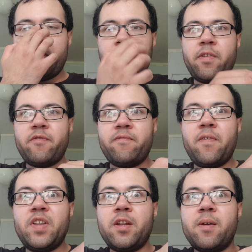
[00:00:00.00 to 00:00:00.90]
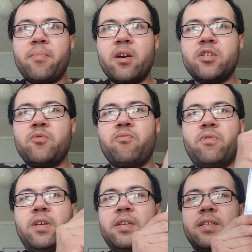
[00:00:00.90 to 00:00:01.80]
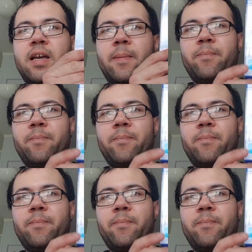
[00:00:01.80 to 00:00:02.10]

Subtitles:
for $59, is